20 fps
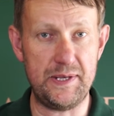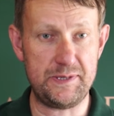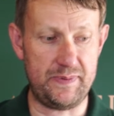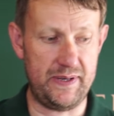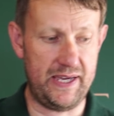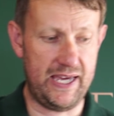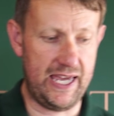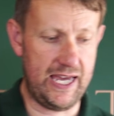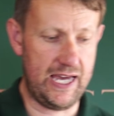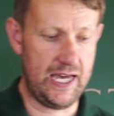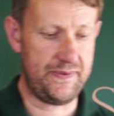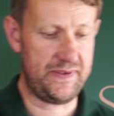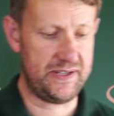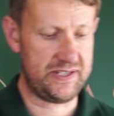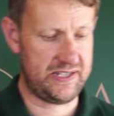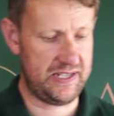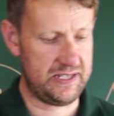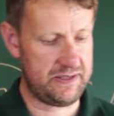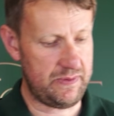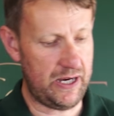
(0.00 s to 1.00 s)
this bit here,
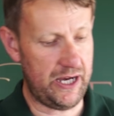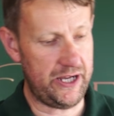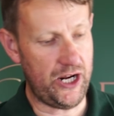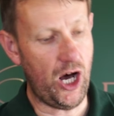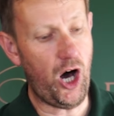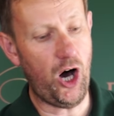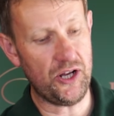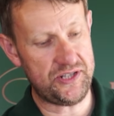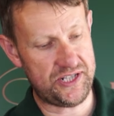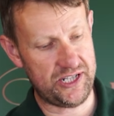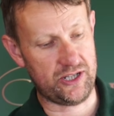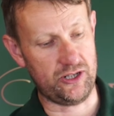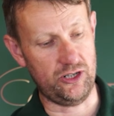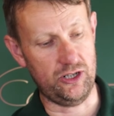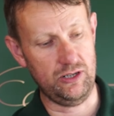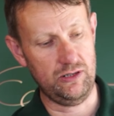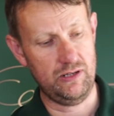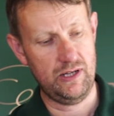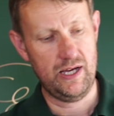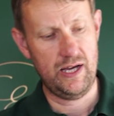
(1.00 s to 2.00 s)
this is an
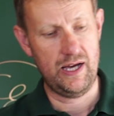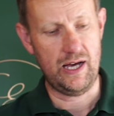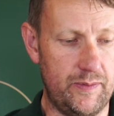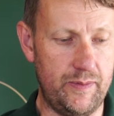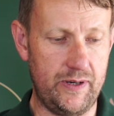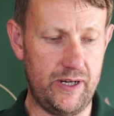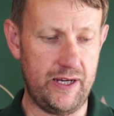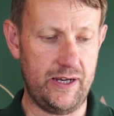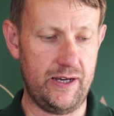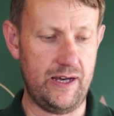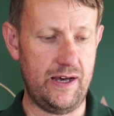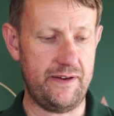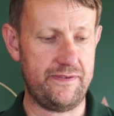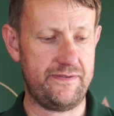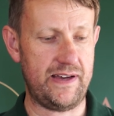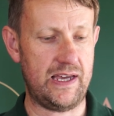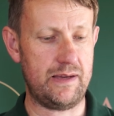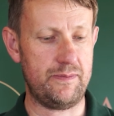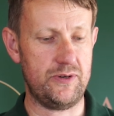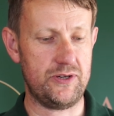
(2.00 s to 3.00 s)
article from a
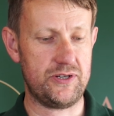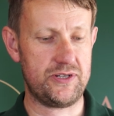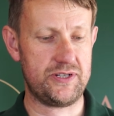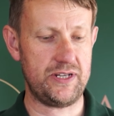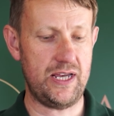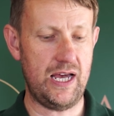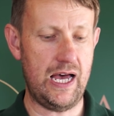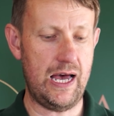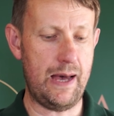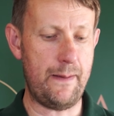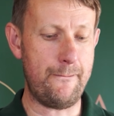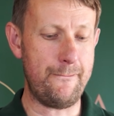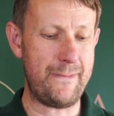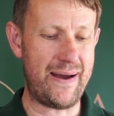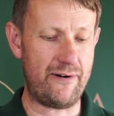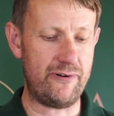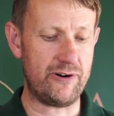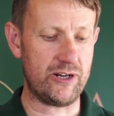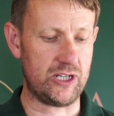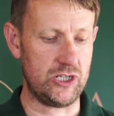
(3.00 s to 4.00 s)
famous
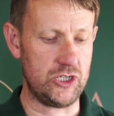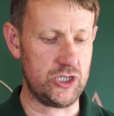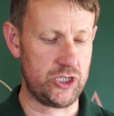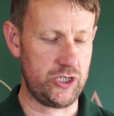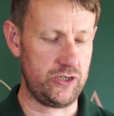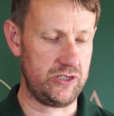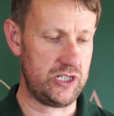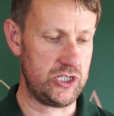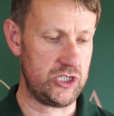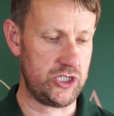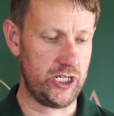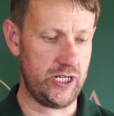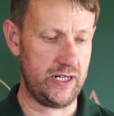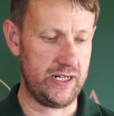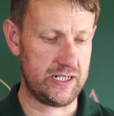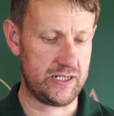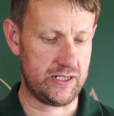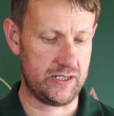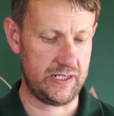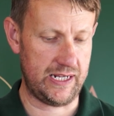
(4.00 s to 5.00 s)
American shooting
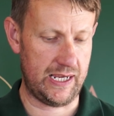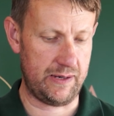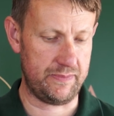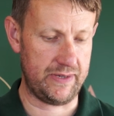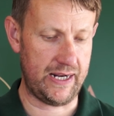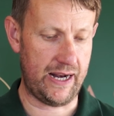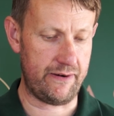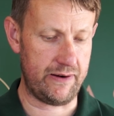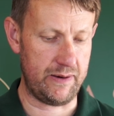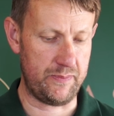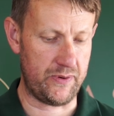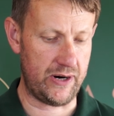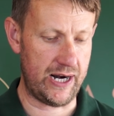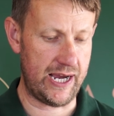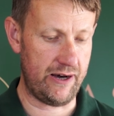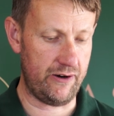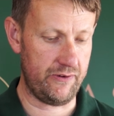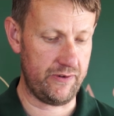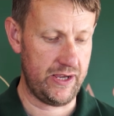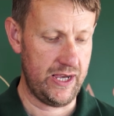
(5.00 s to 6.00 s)
journalist named Larry
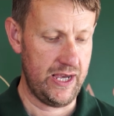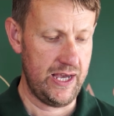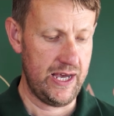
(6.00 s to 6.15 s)
Brown,